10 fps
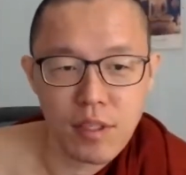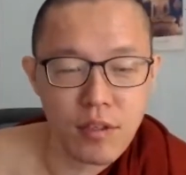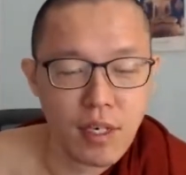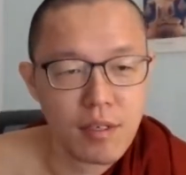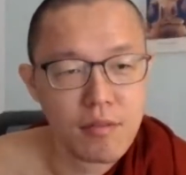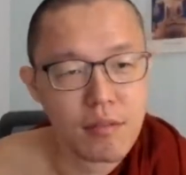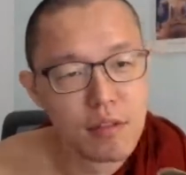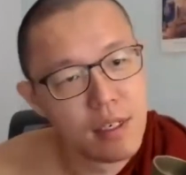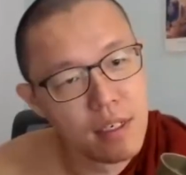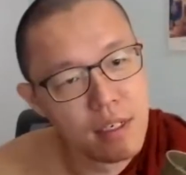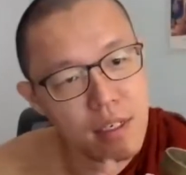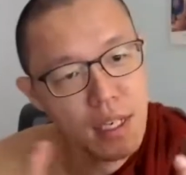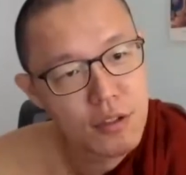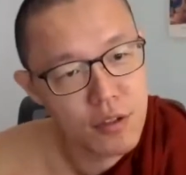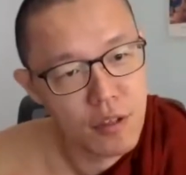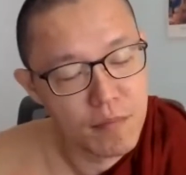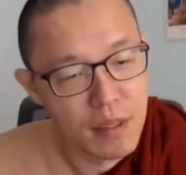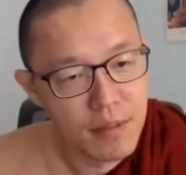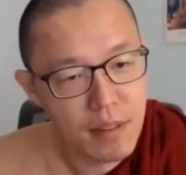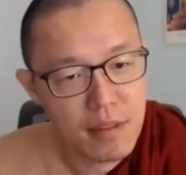are with a large group of
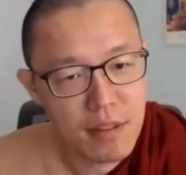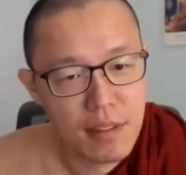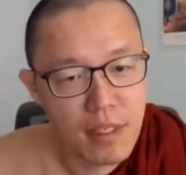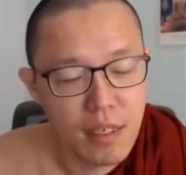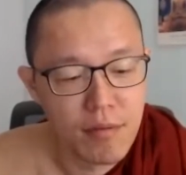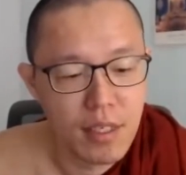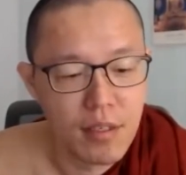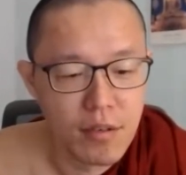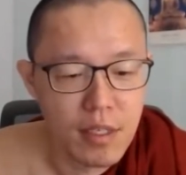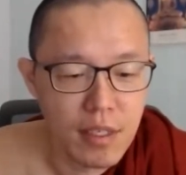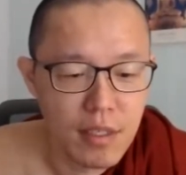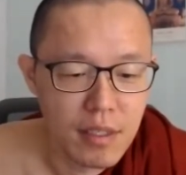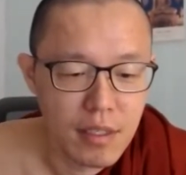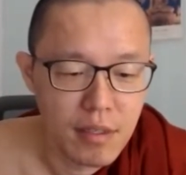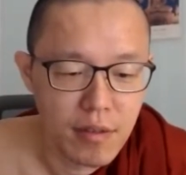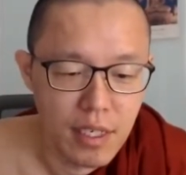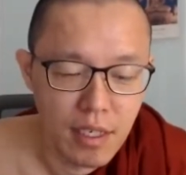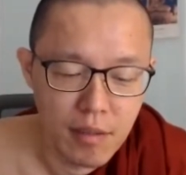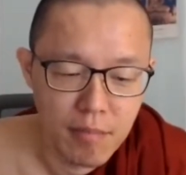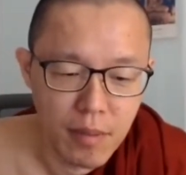people, and when
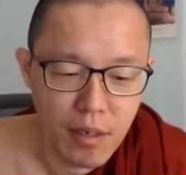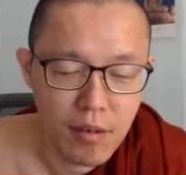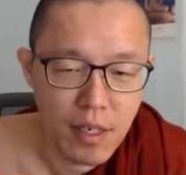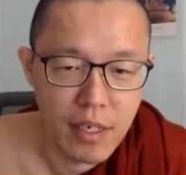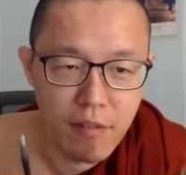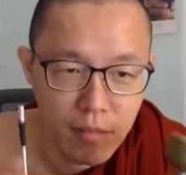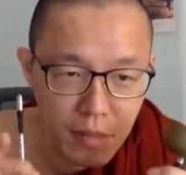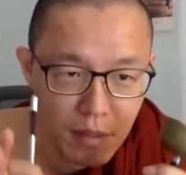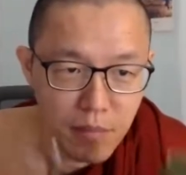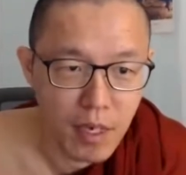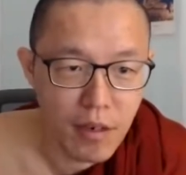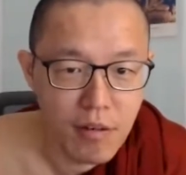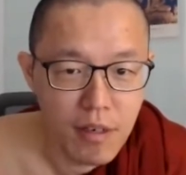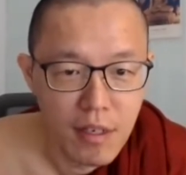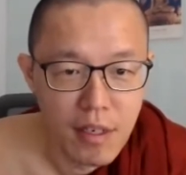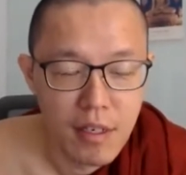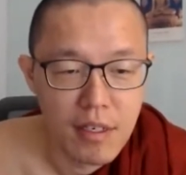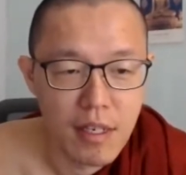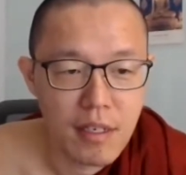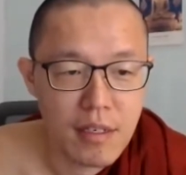there's a bell and everybody bow,
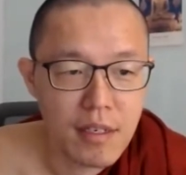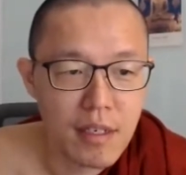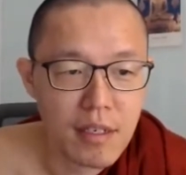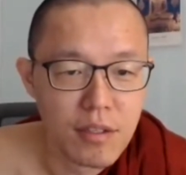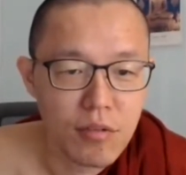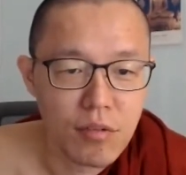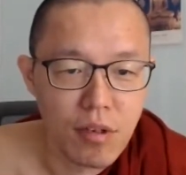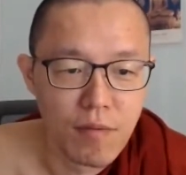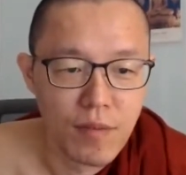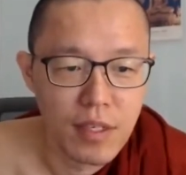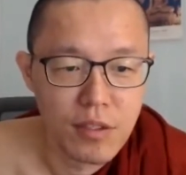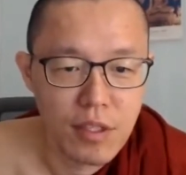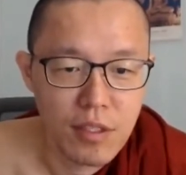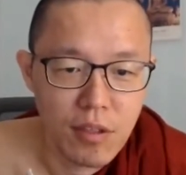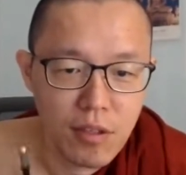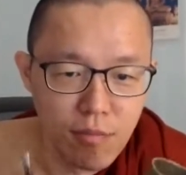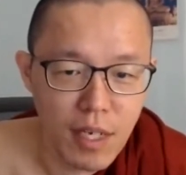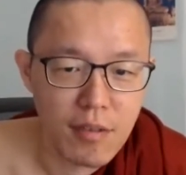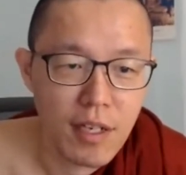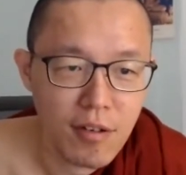then due to convention, you only bow